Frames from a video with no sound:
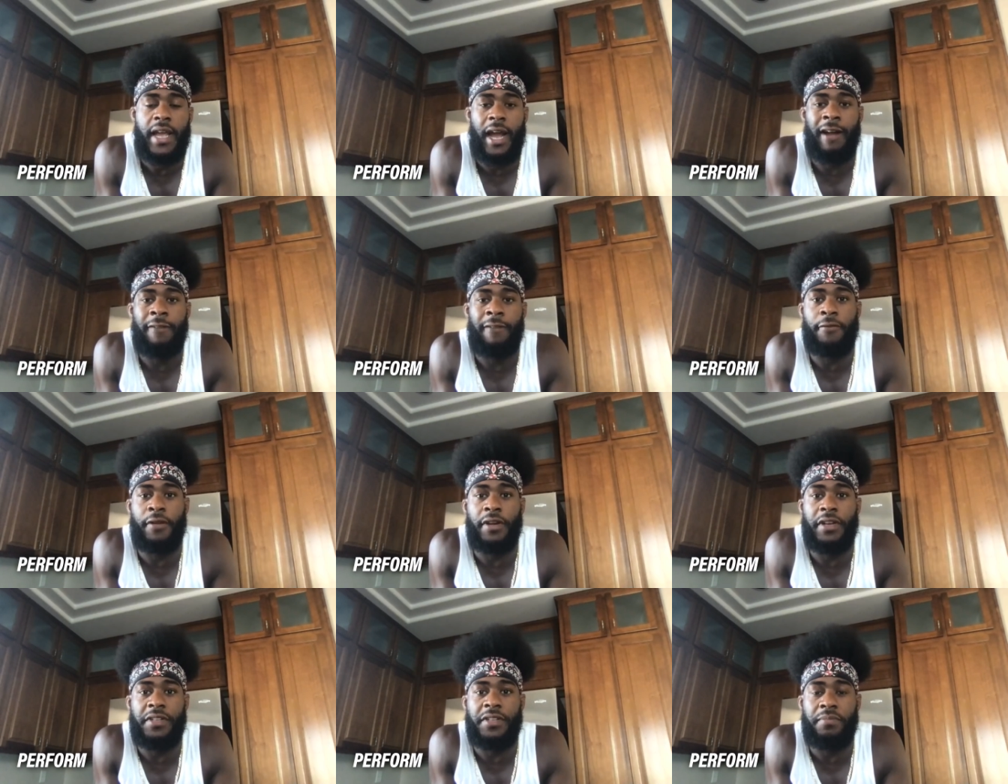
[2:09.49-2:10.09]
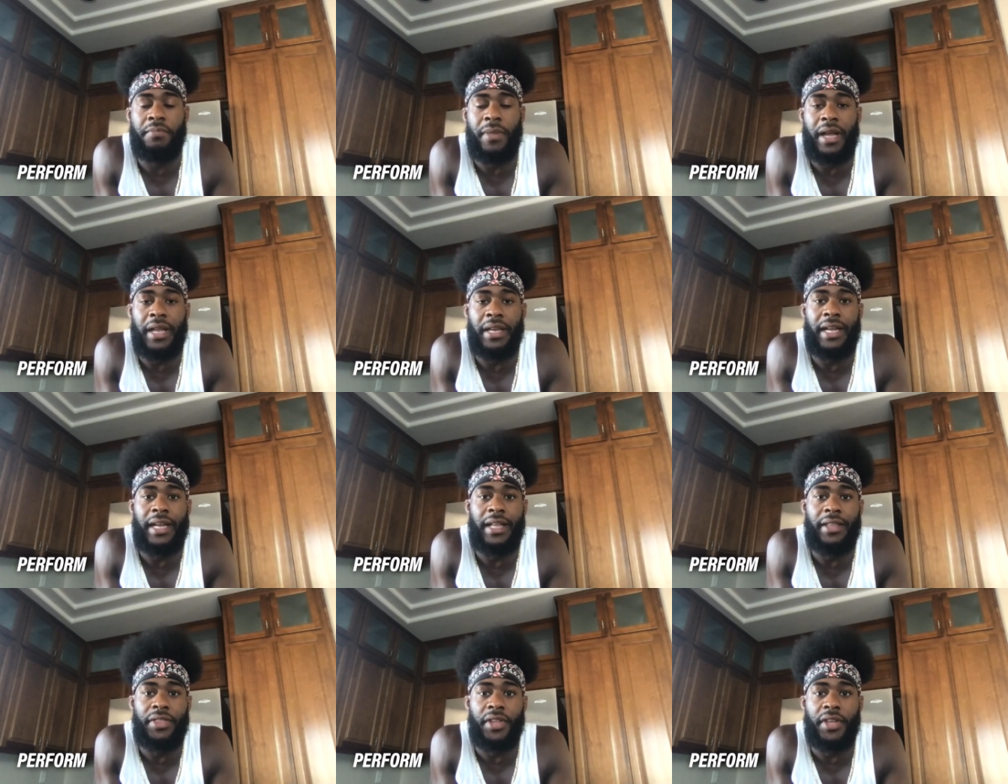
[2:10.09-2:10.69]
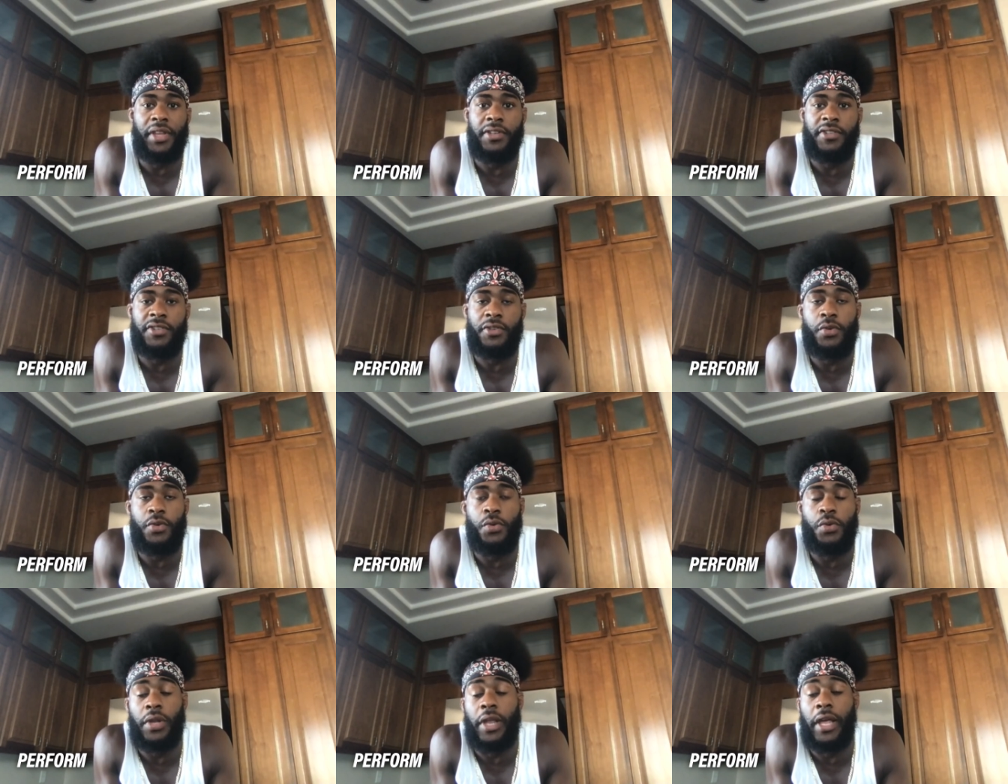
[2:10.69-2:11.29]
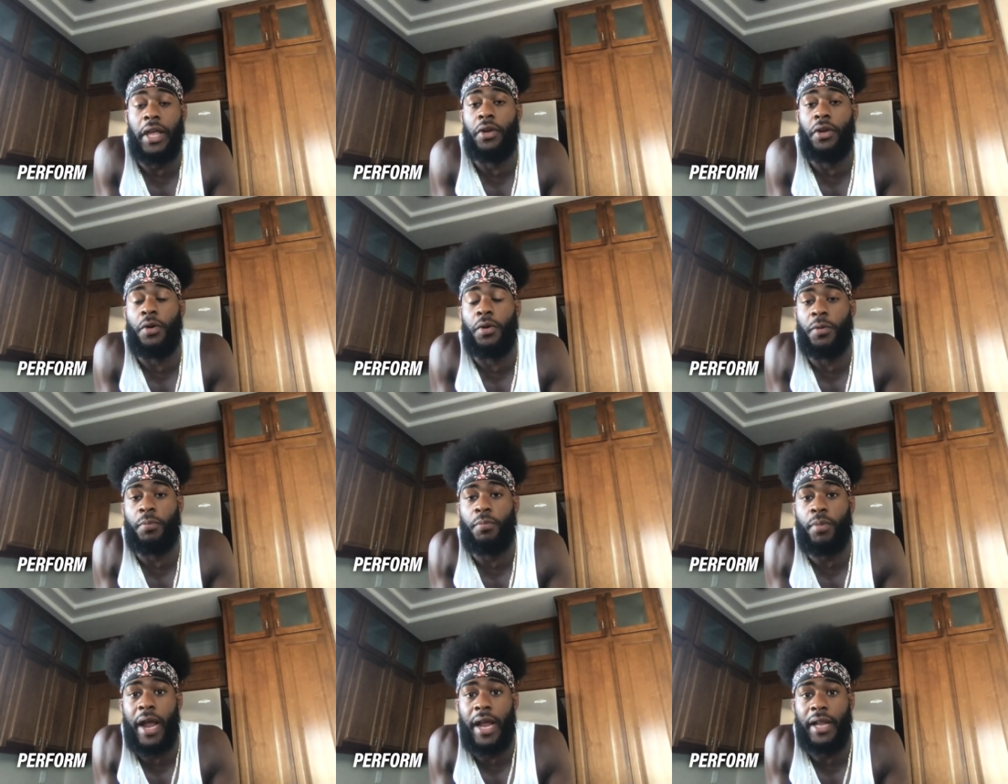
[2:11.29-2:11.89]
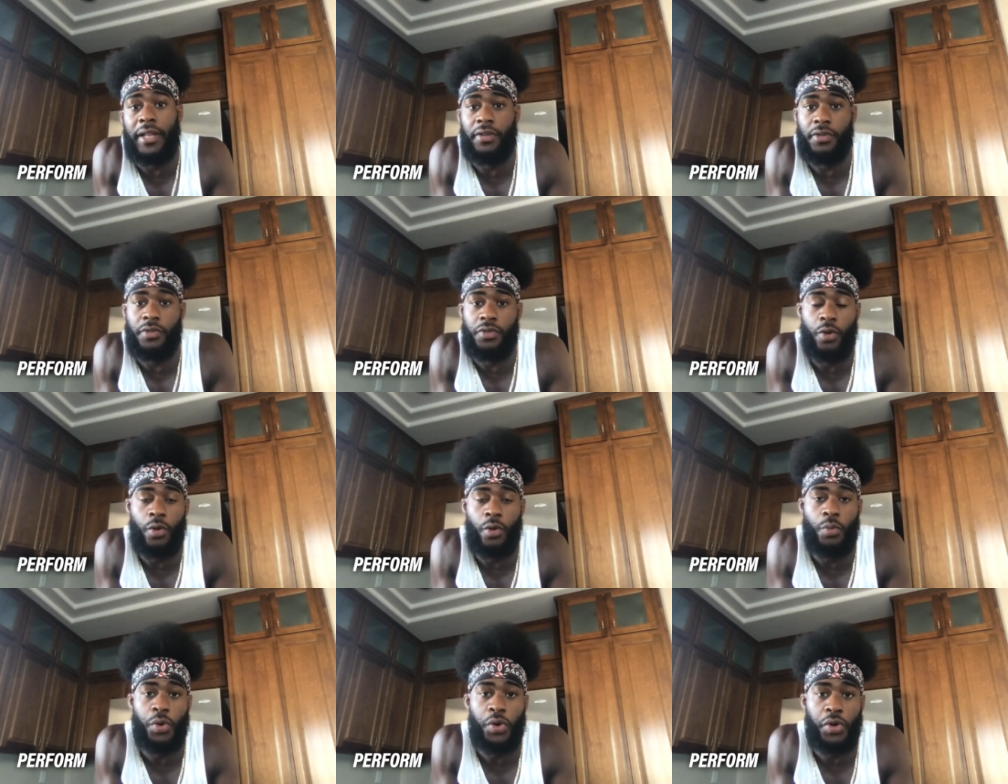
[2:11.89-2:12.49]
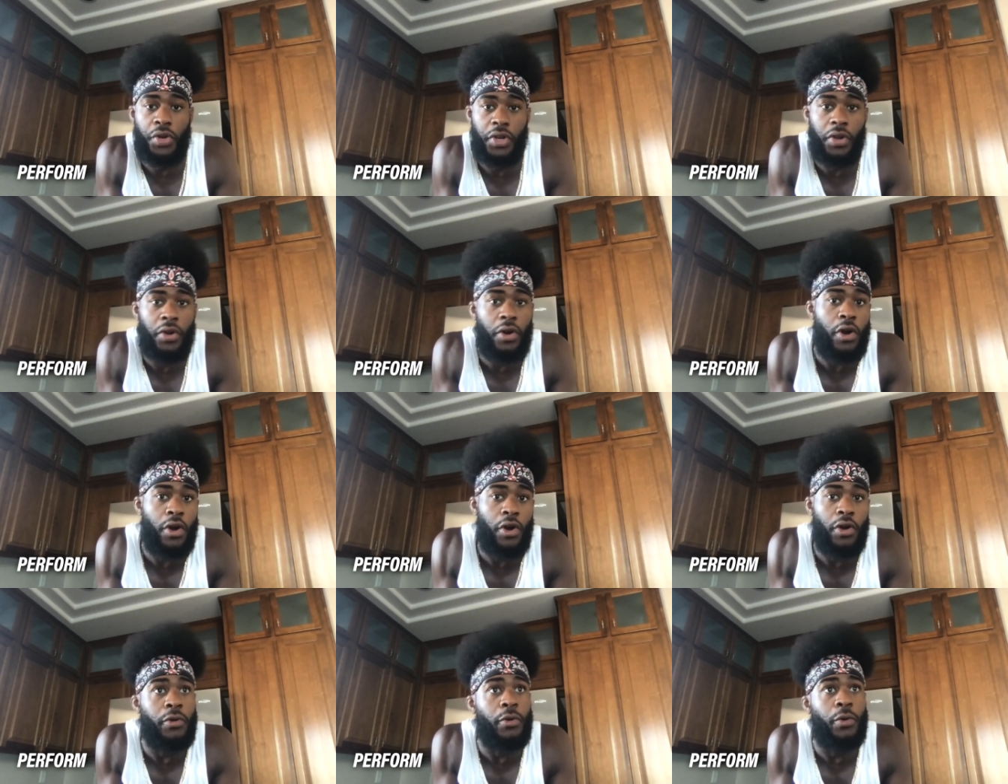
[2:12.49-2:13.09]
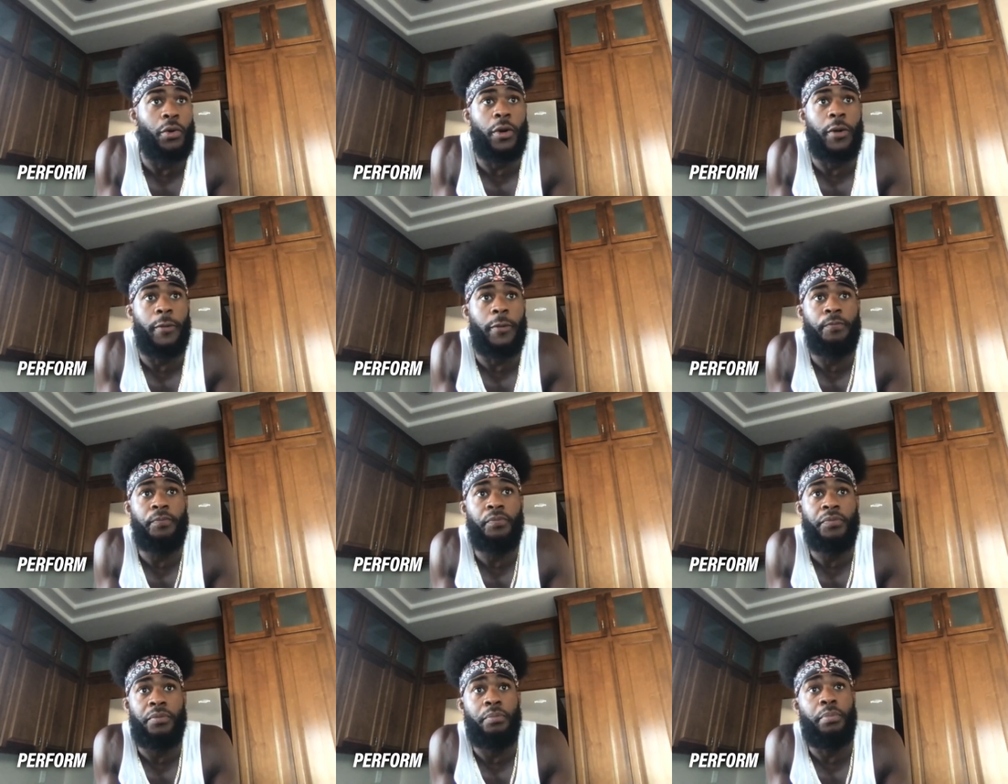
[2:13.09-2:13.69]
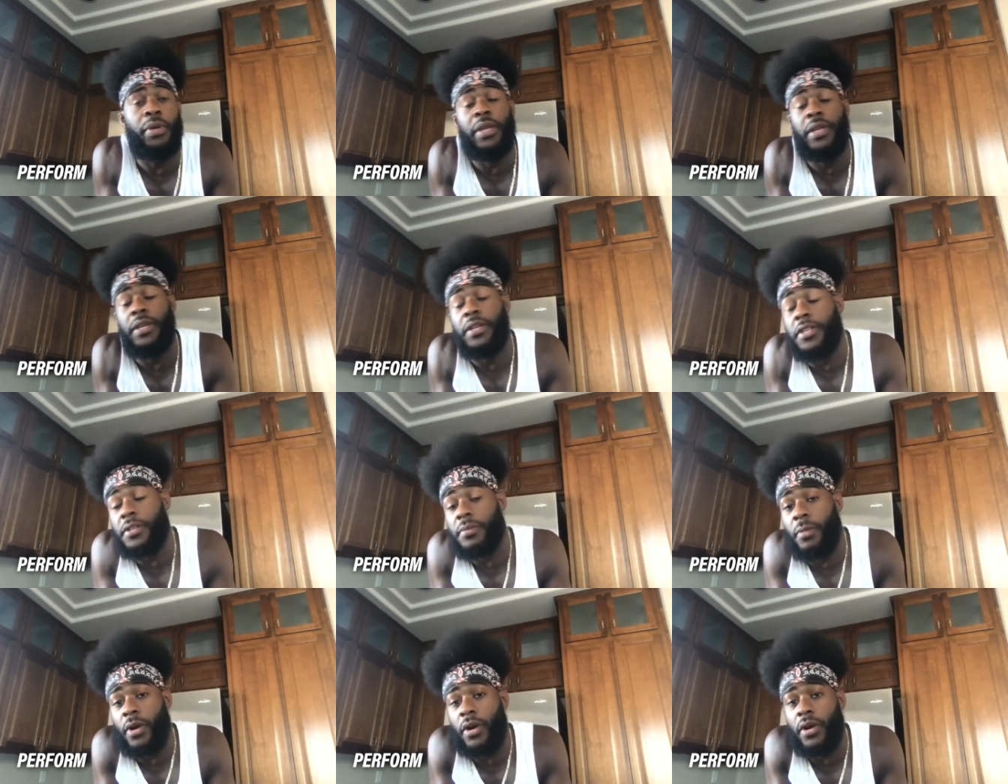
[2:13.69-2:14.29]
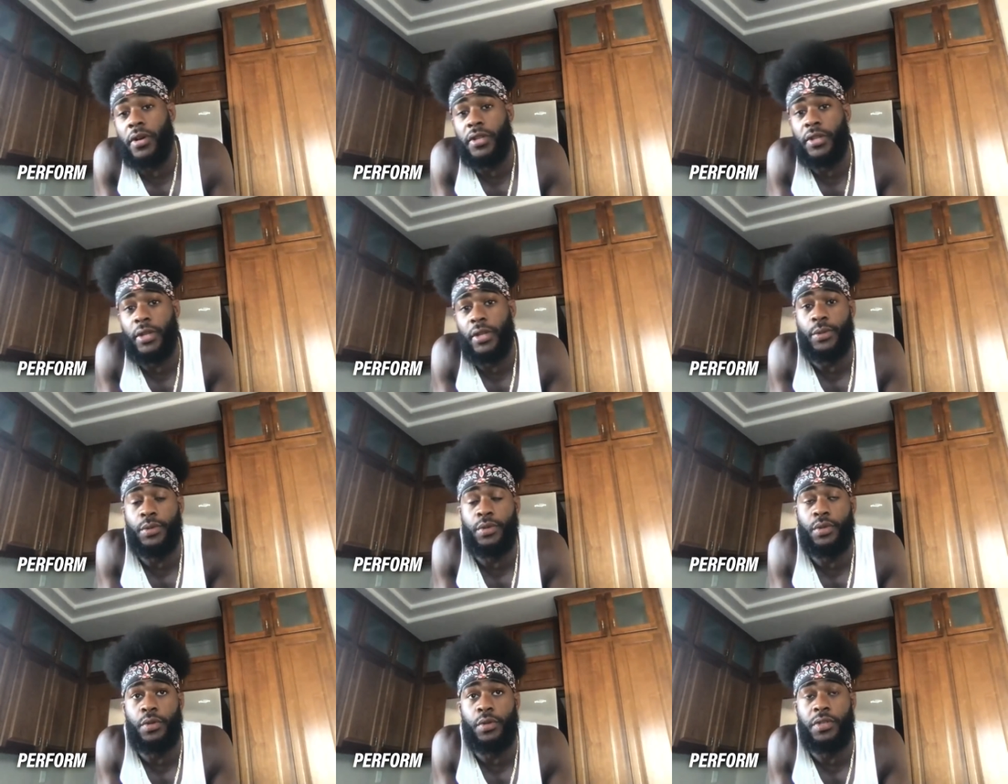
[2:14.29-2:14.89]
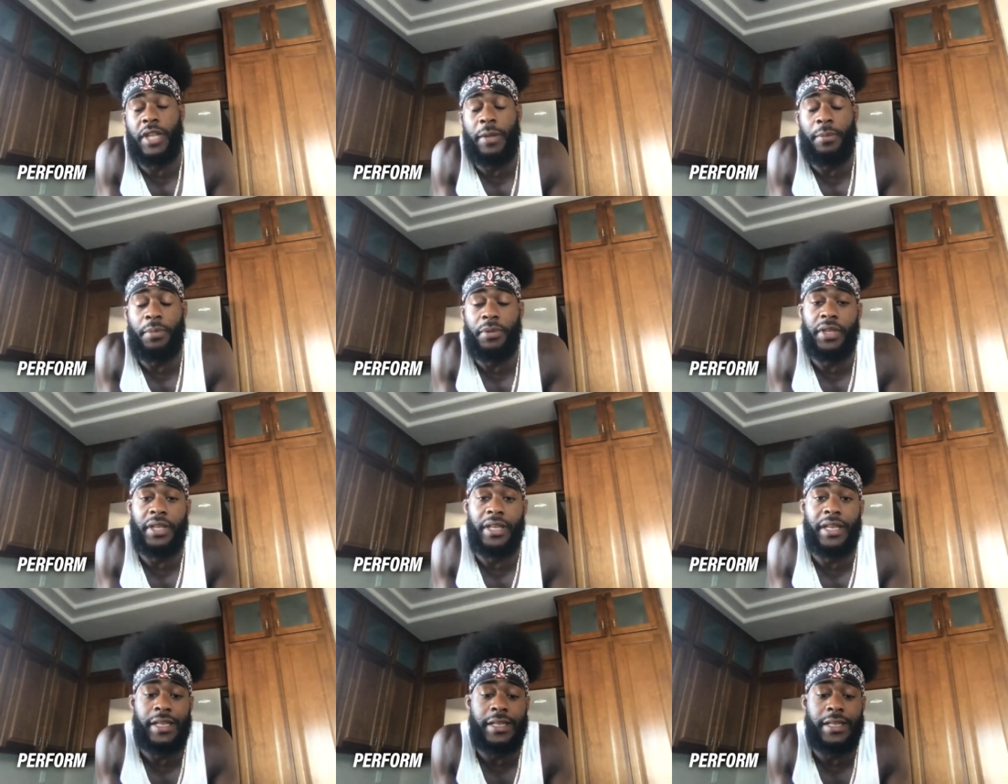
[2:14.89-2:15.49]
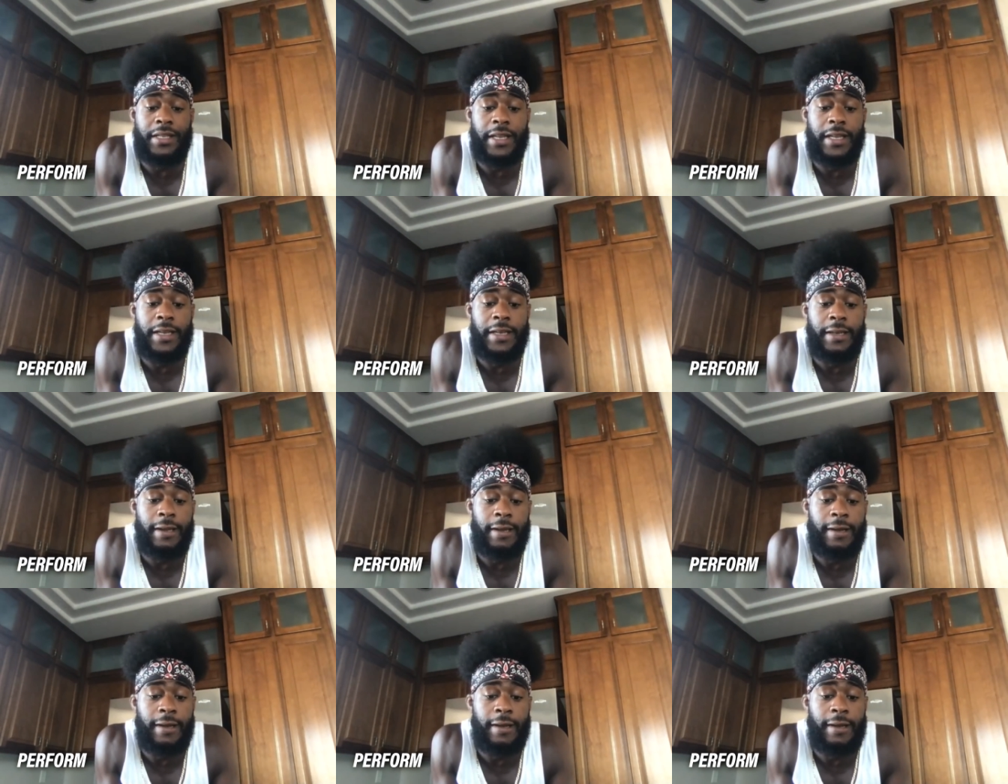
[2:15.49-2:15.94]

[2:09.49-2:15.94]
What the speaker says: our friends might not think is cool, like going to practice or working hard or being smart, those type of things. And,